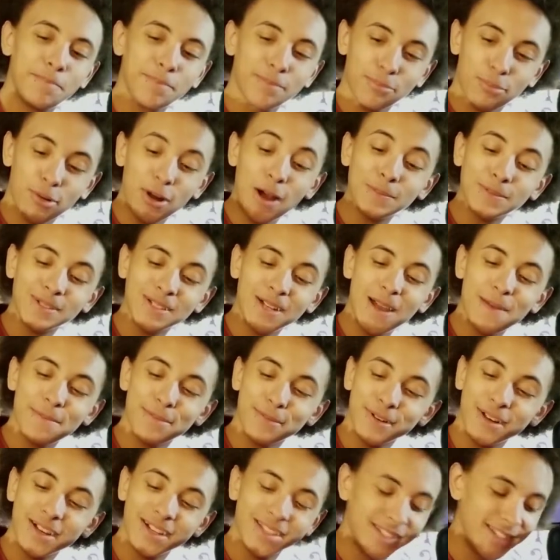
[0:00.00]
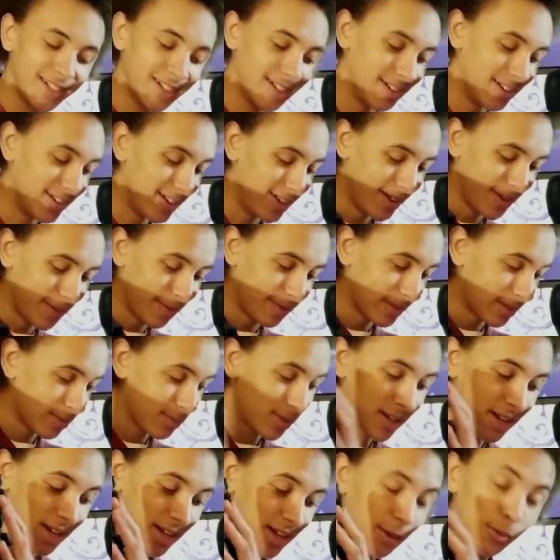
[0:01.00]
Props to HyperX here.
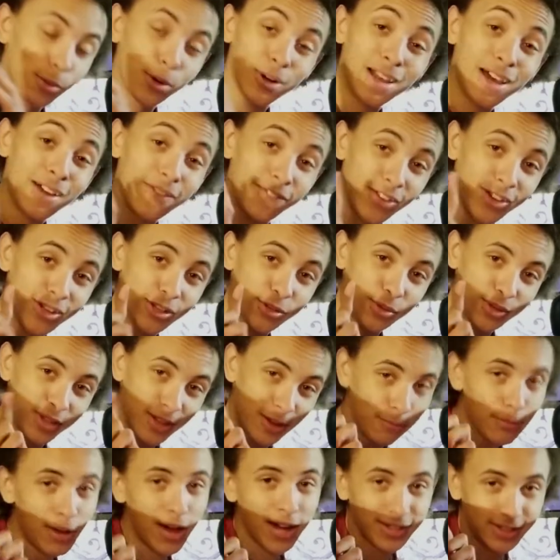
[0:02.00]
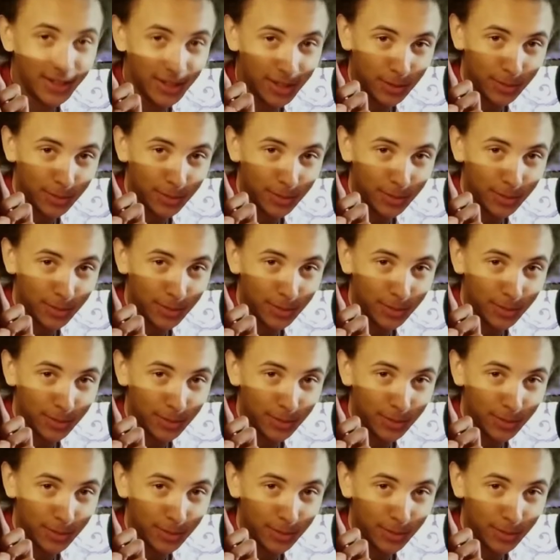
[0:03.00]
But we're not finished with the unboxing